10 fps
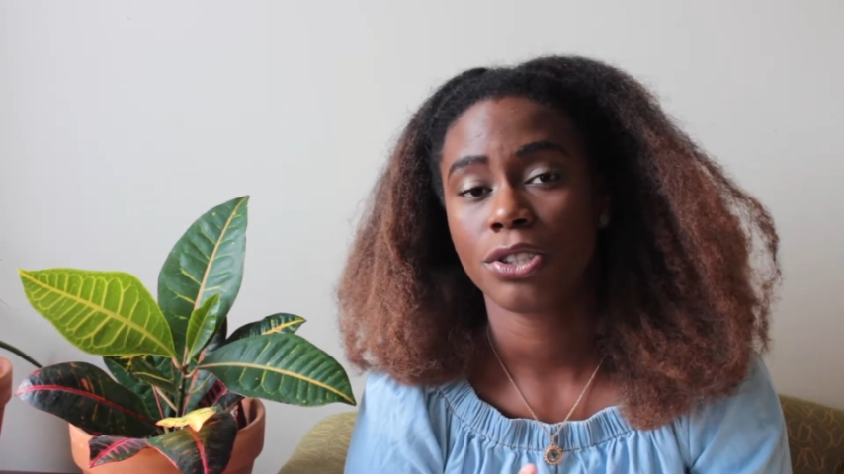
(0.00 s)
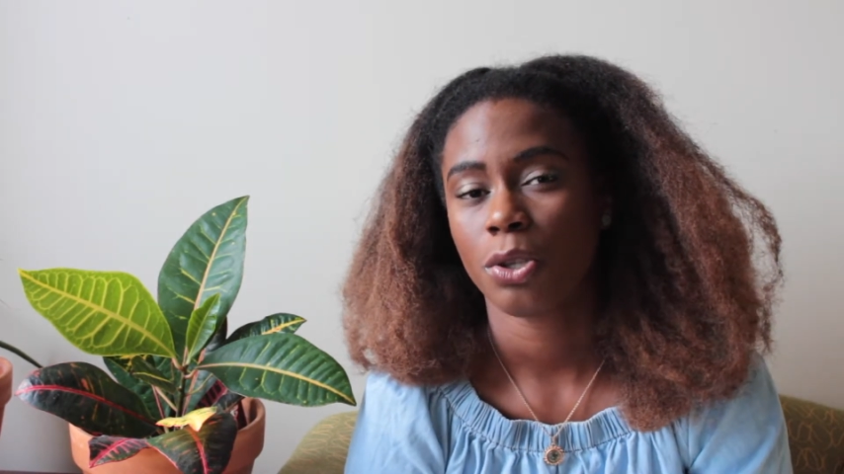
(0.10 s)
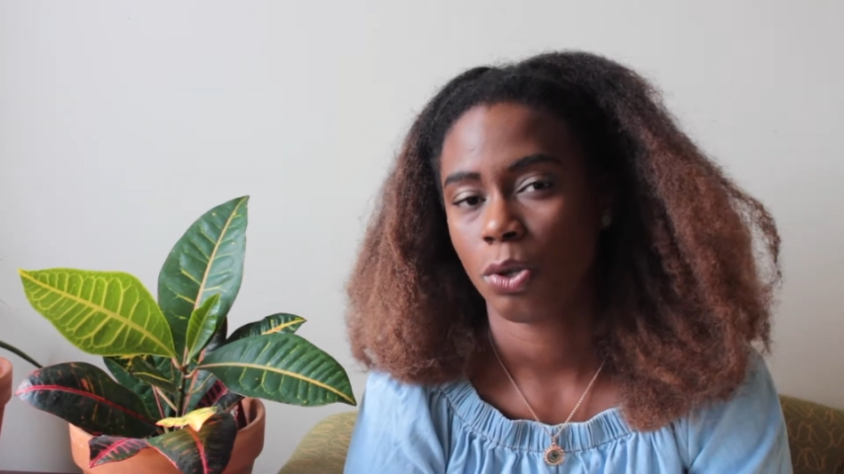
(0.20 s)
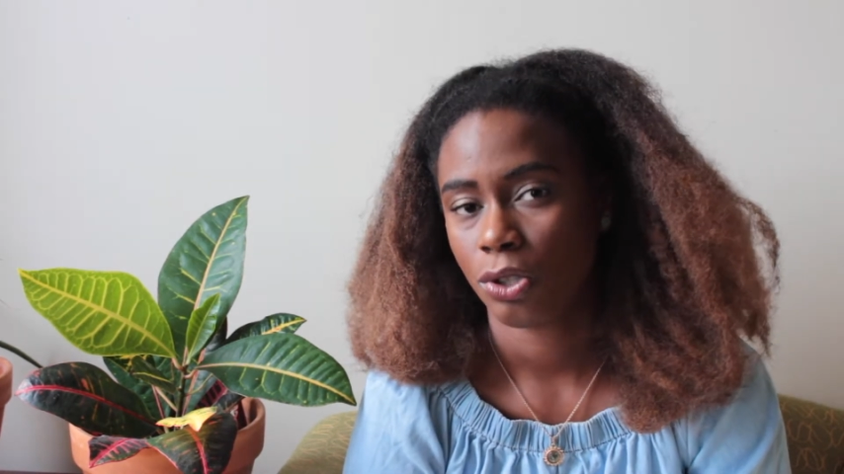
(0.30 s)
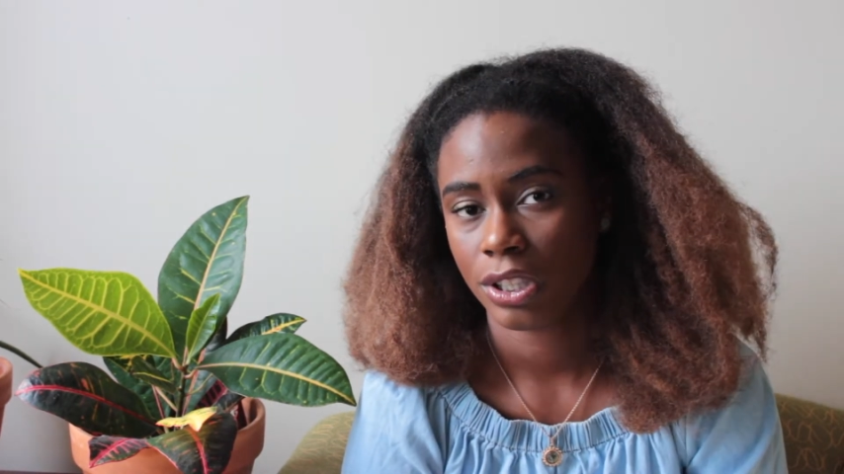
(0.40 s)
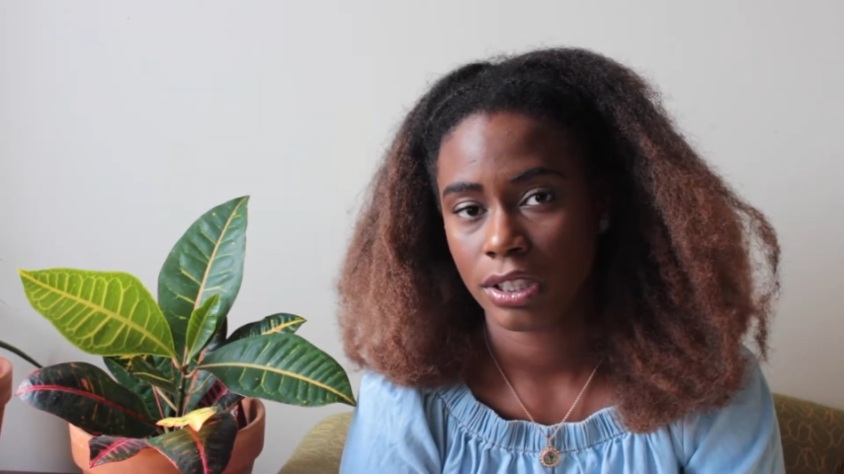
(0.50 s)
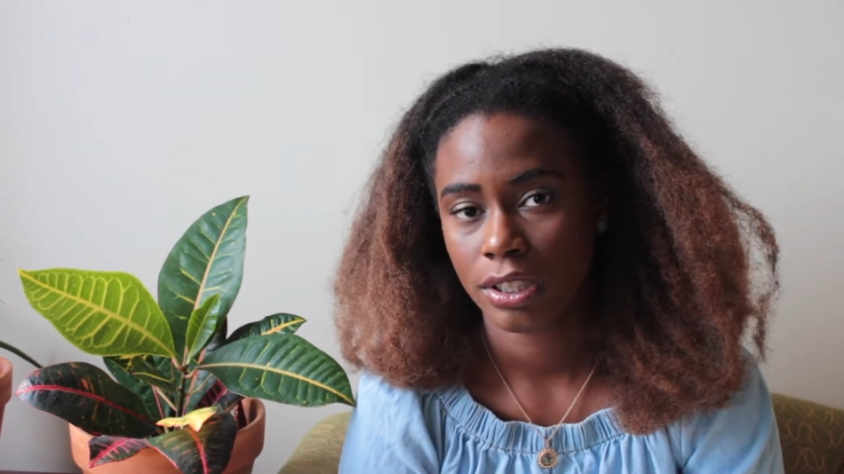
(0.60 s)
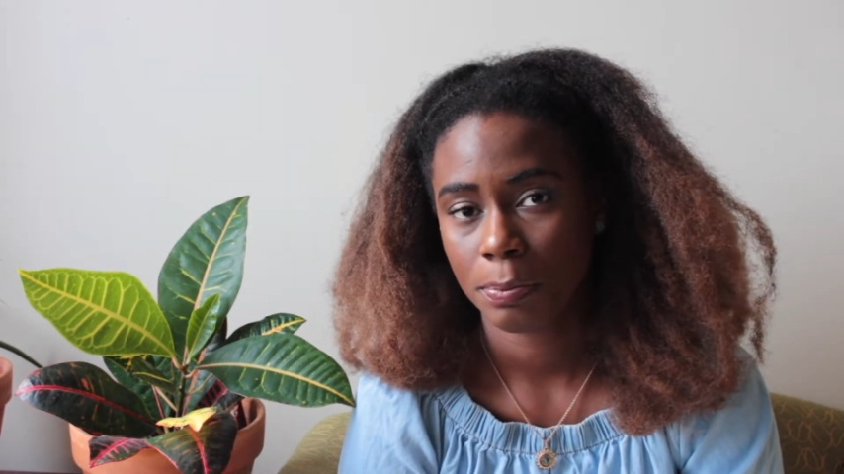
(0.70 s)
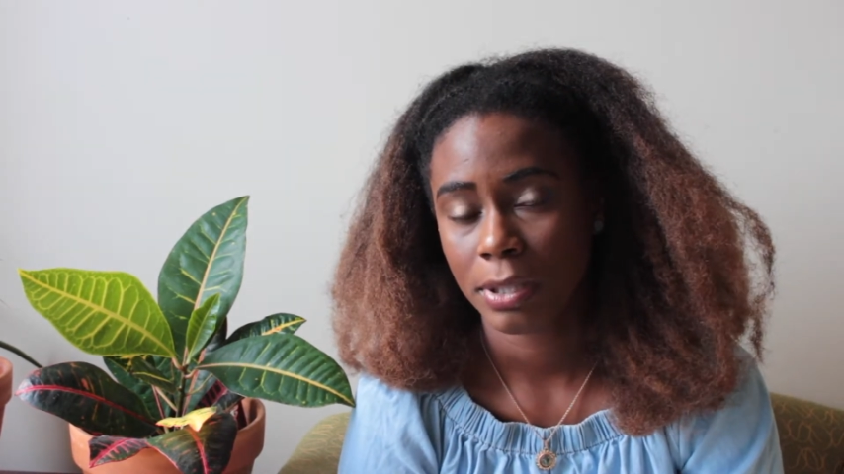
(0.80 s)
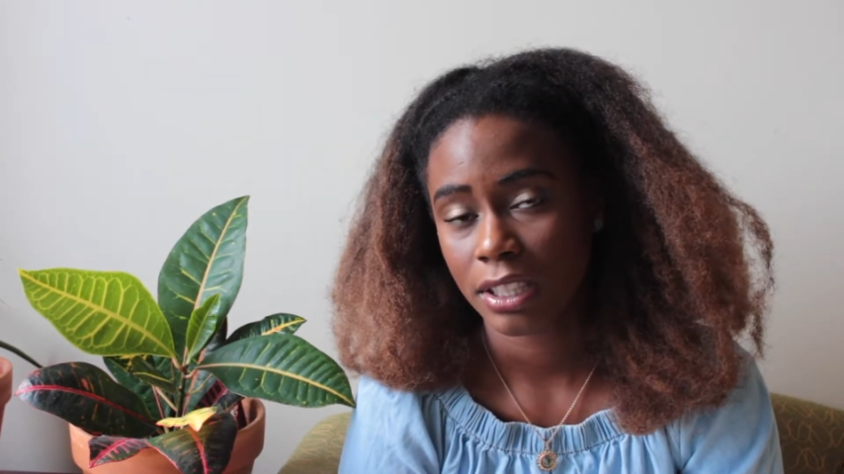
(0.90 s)
your
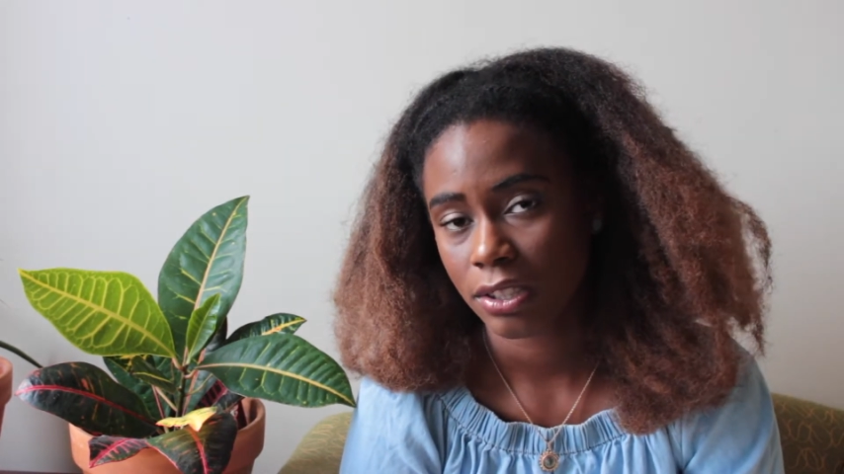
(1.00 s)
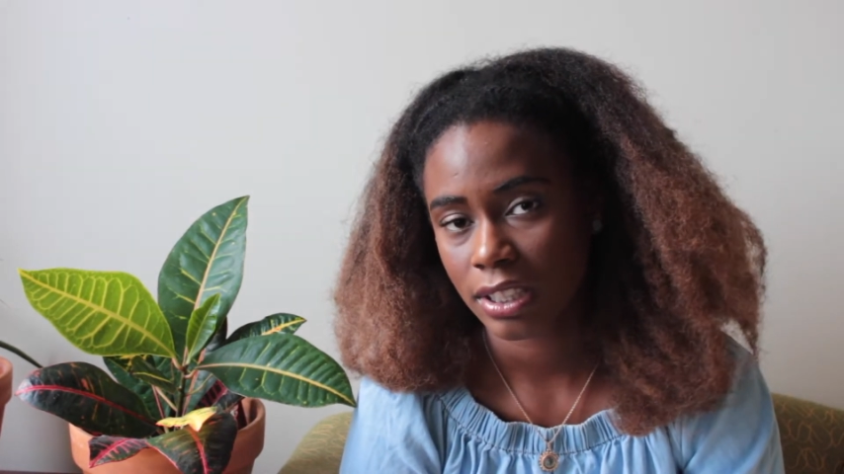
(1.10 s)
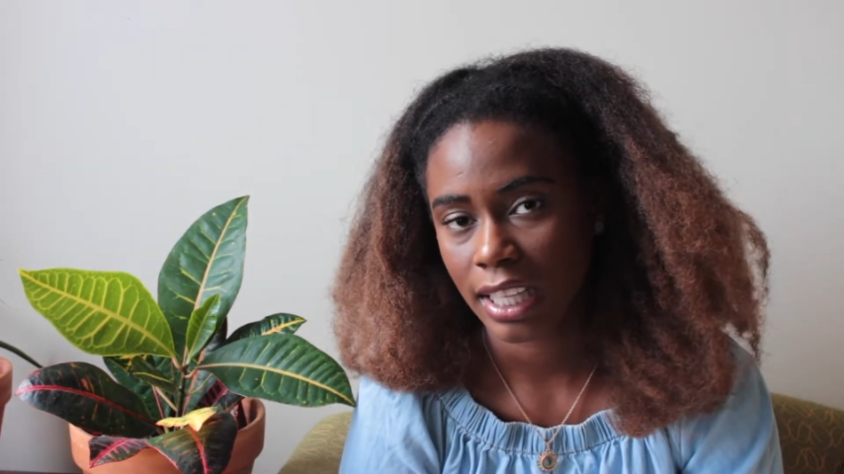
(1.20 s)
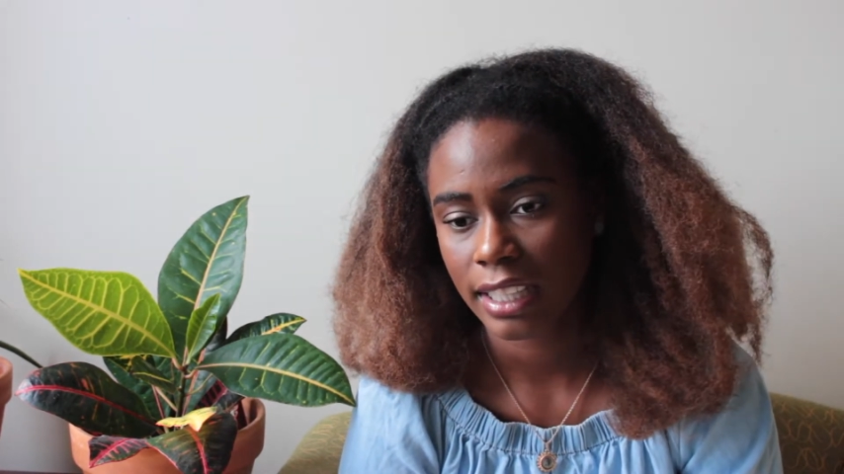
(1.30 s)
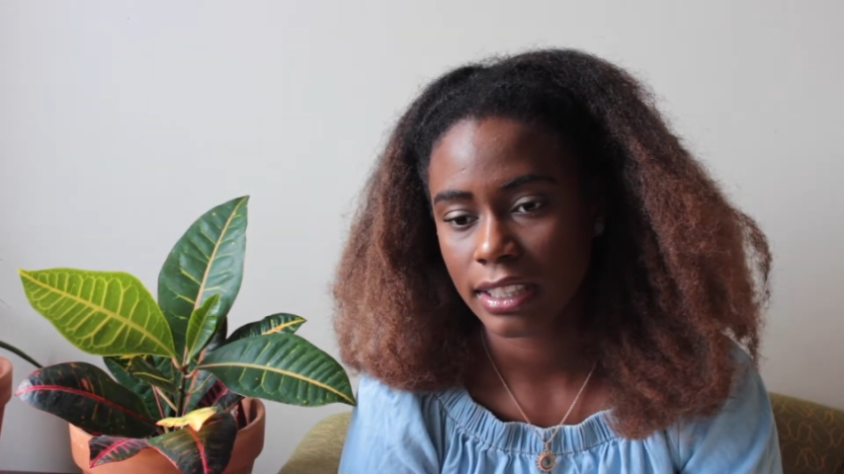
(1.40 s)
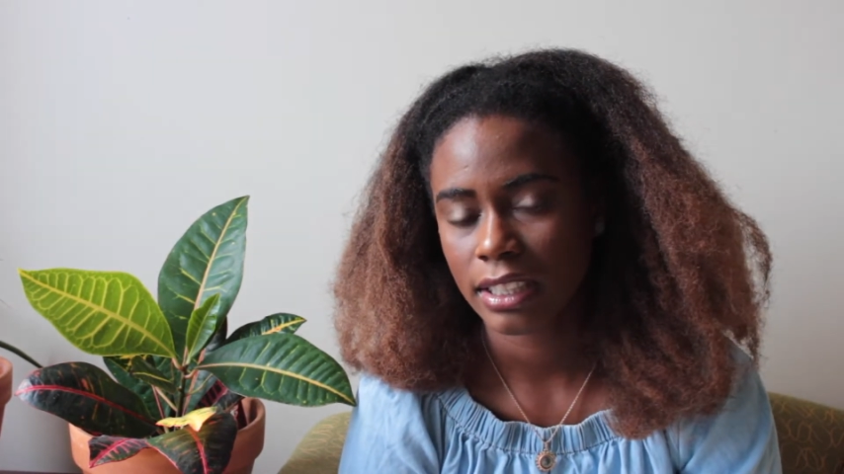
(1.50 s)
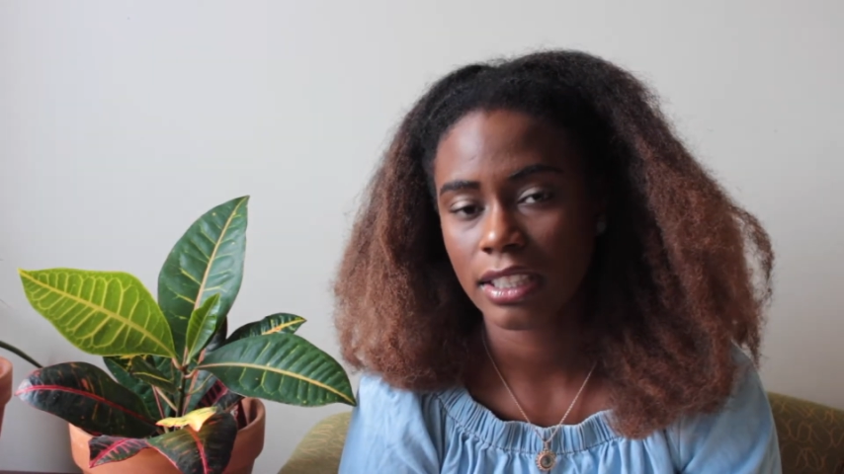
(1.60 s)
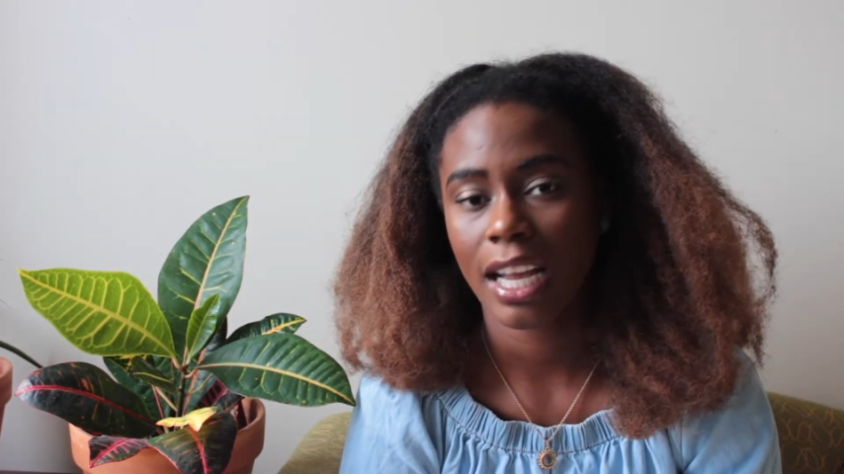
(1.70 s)
orange peel slices.